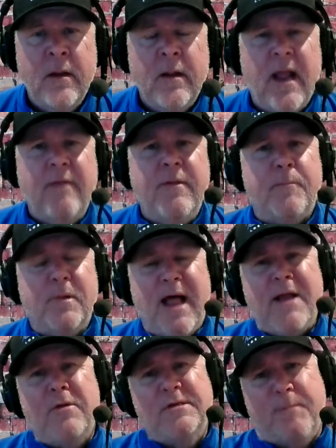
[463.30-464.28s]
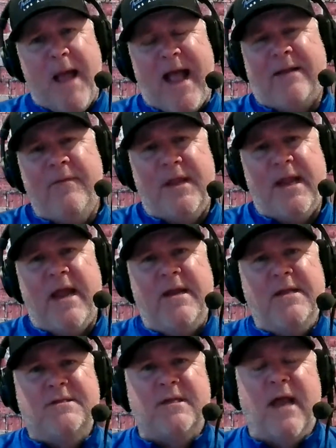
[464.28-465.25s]
And the players back in the
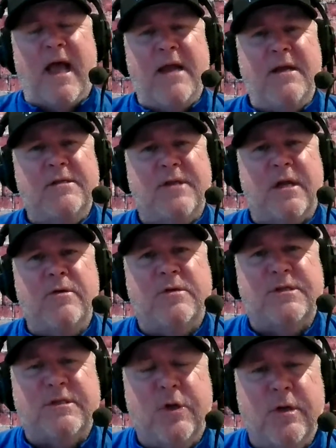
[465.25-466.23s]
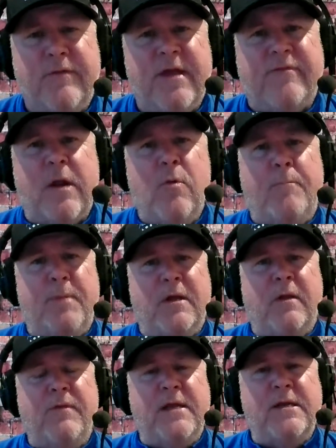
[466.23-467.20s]
80s and 90s understood that they were
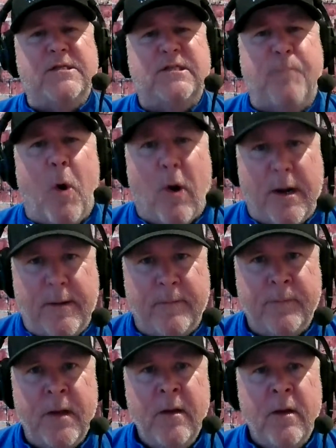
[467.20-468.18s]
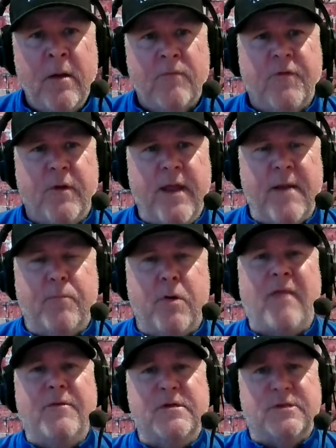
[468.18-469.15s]
building the sport for their
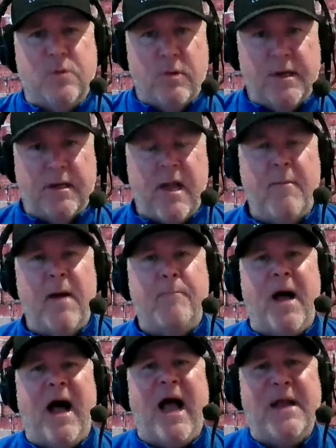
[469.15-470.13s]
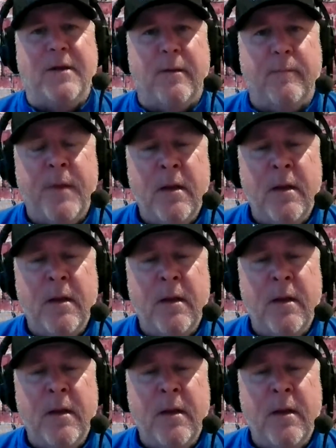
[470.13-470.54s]
brothers who were going to come up behind them.